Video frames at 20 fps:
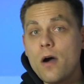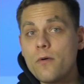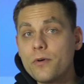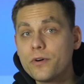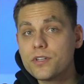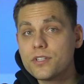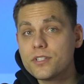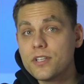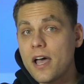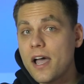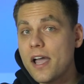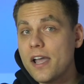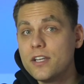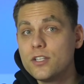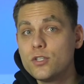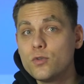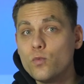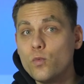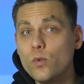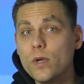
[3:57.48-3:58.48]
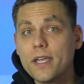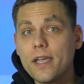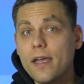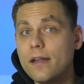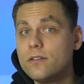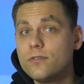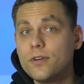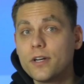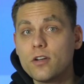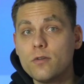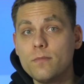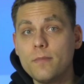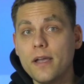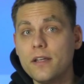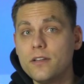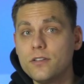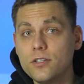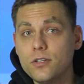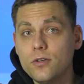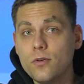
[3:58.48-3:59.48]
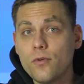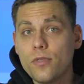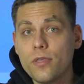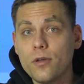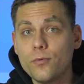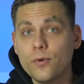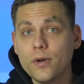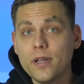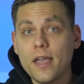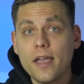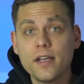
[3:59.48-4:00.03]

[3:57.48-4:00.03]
our side, we can recommend you 3